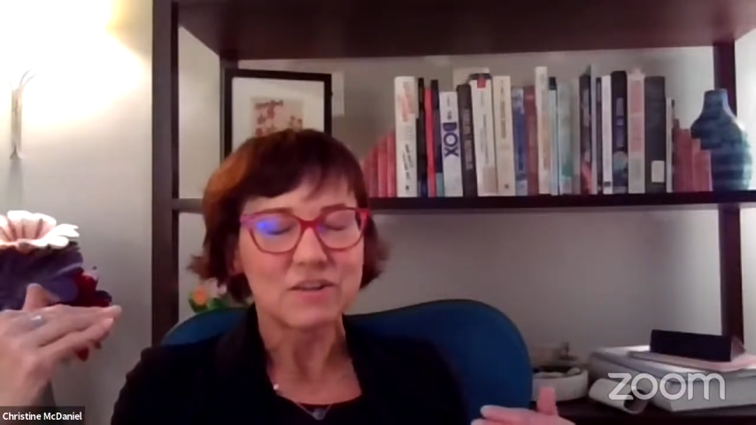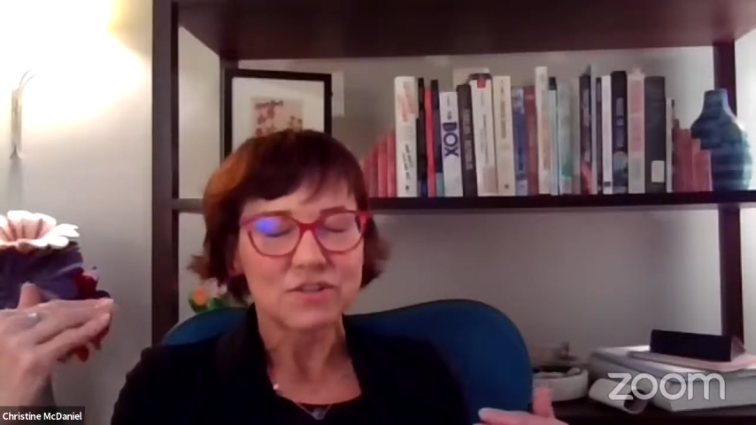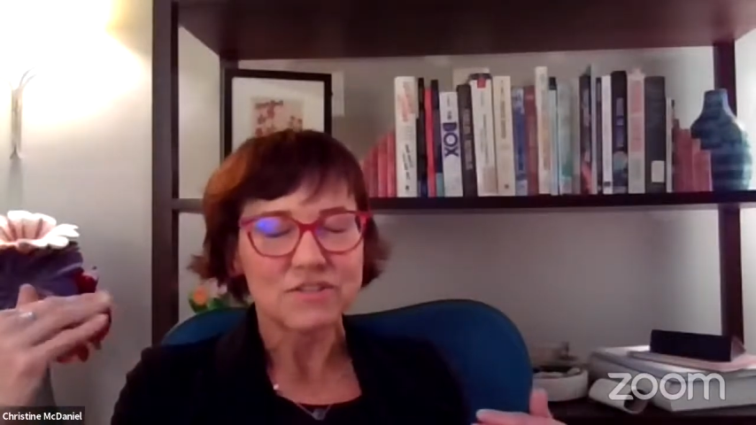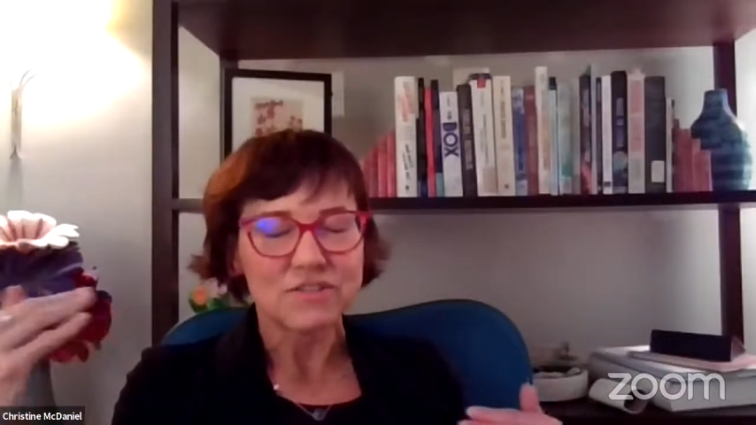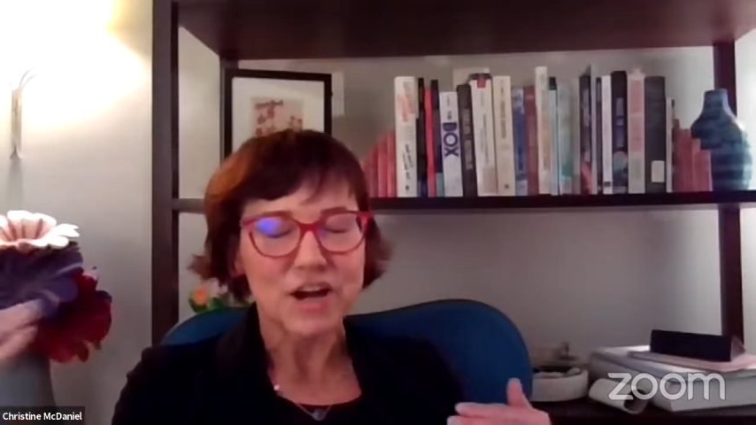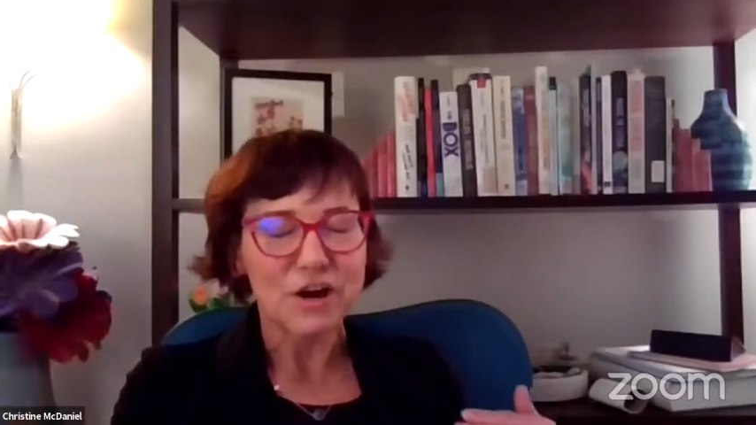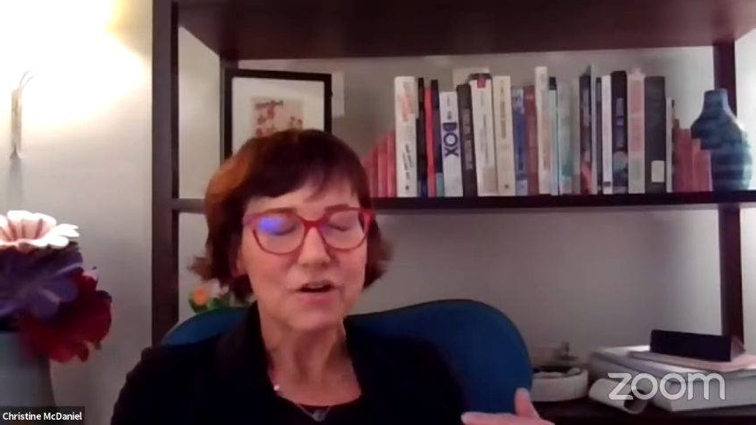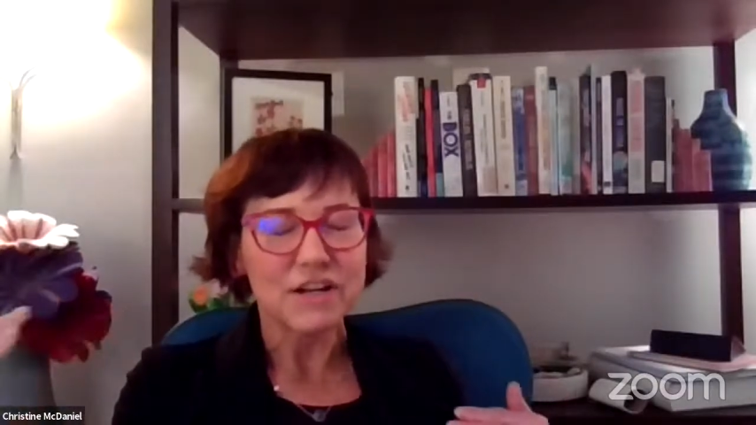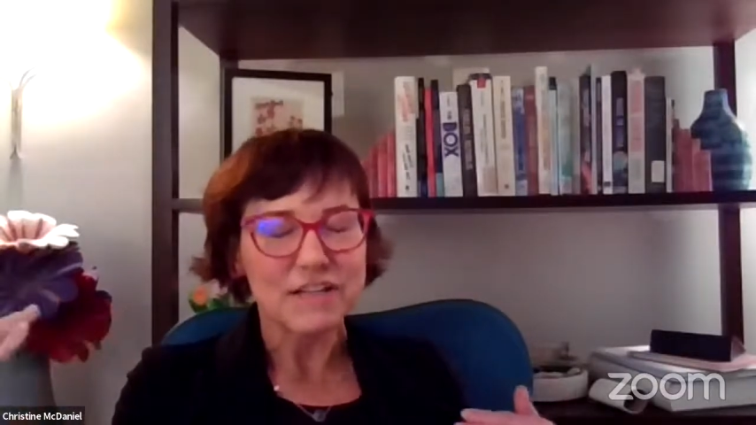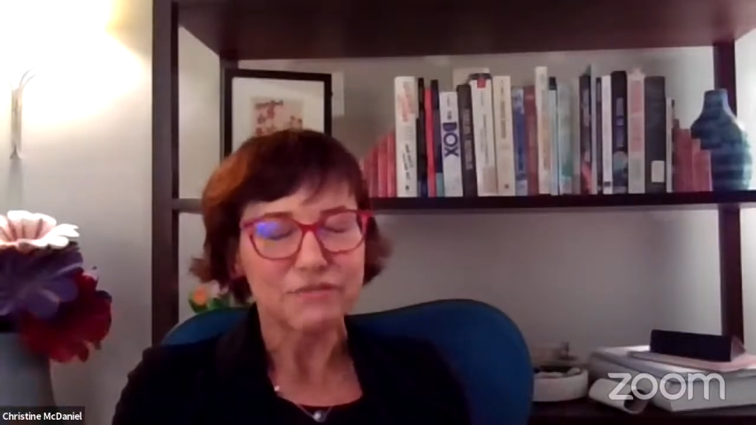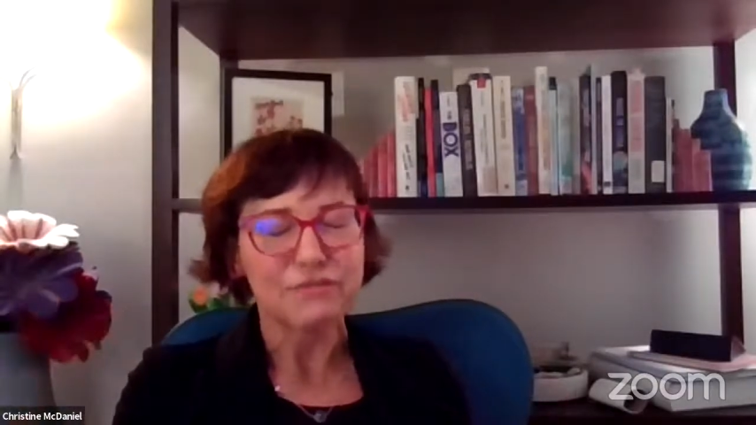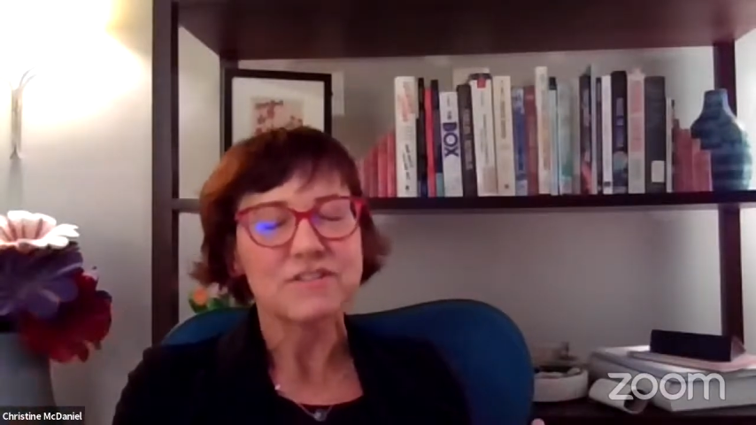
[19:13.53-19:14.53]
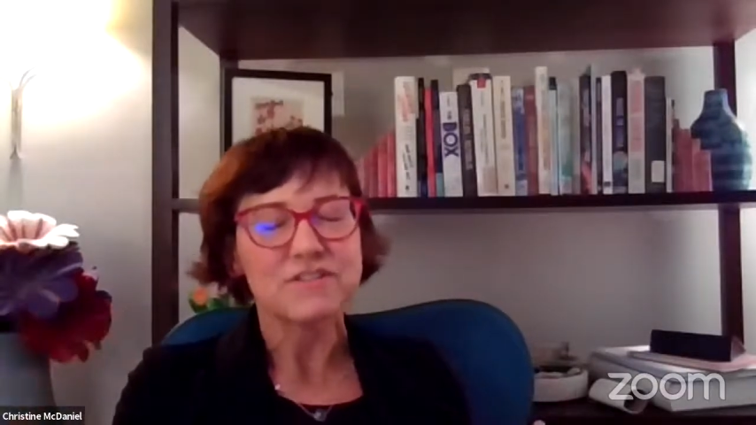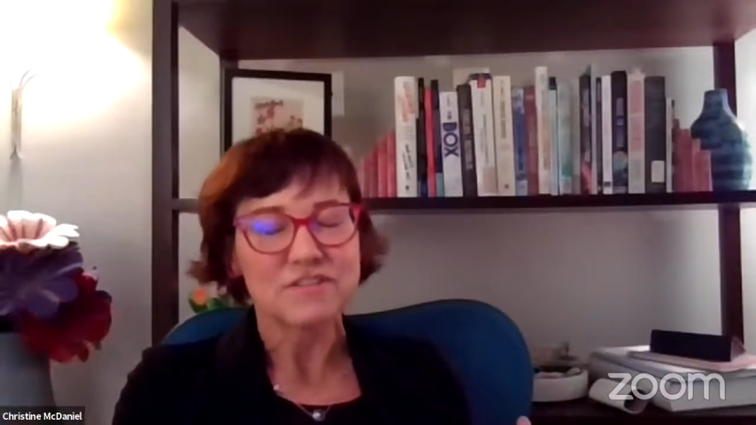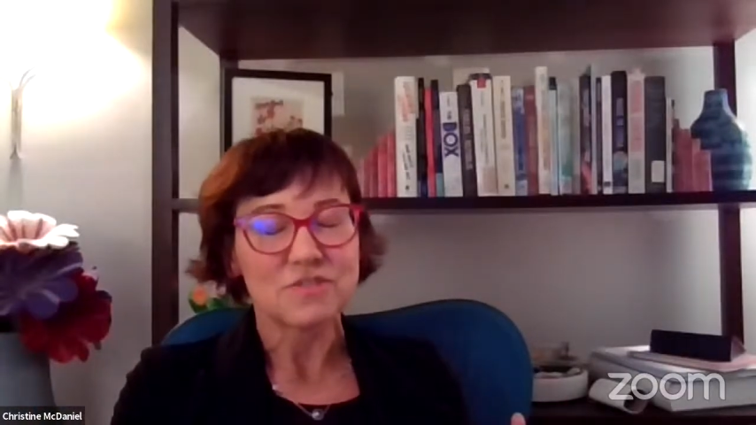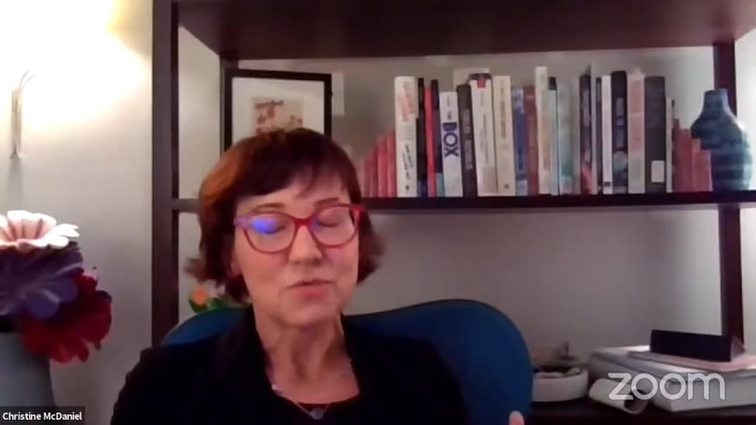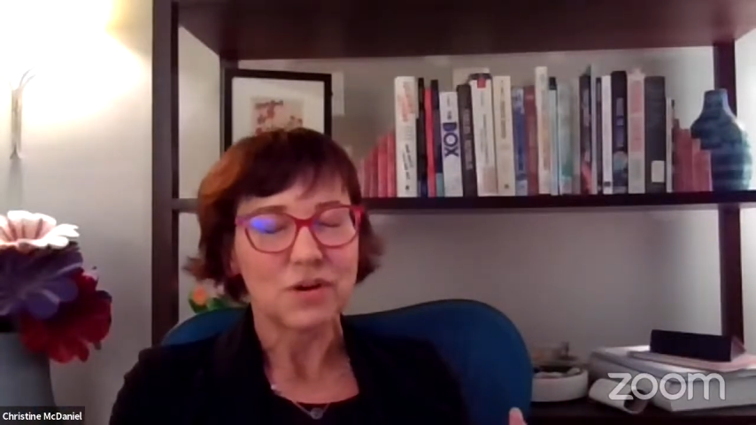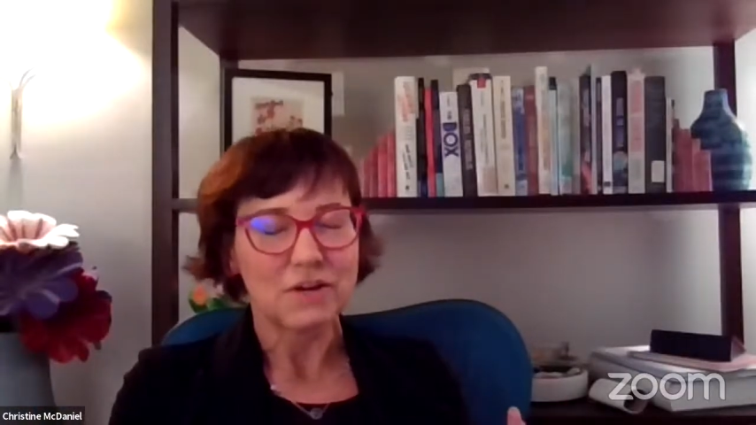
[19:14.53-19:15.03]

stark differences